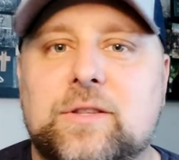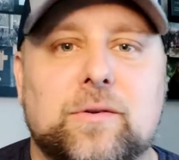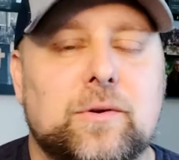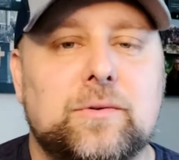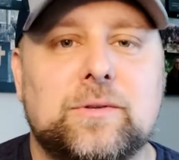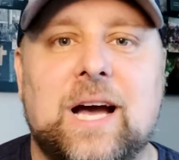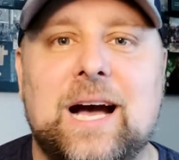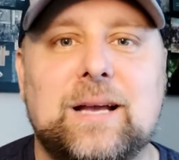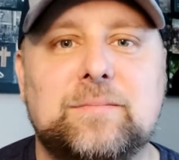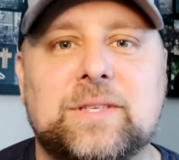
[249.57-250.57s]
through
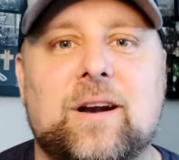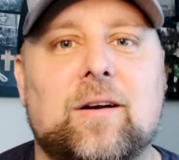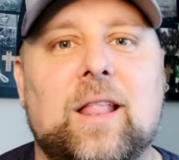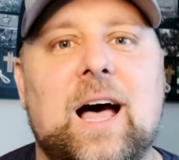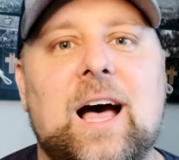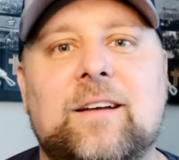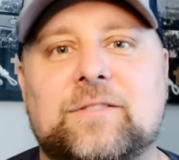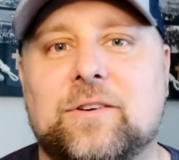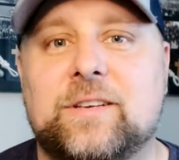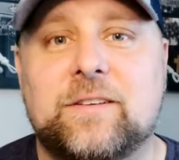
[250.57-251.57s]
times in our
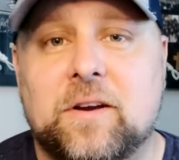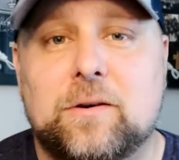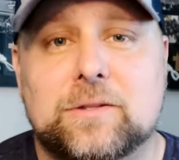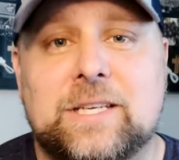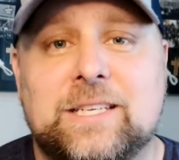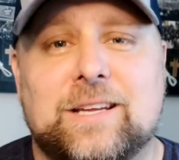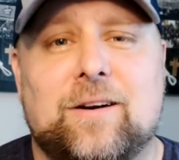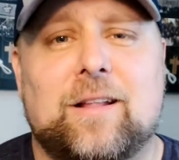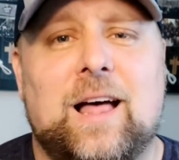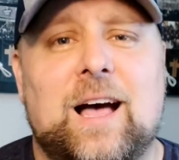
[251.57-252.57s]
lives or difficulties in
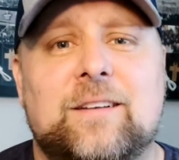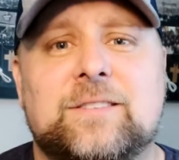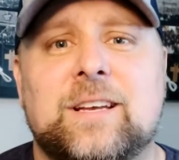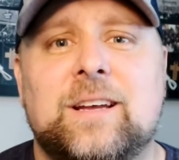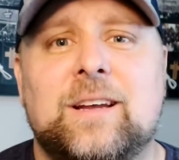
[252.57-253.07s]
our lives,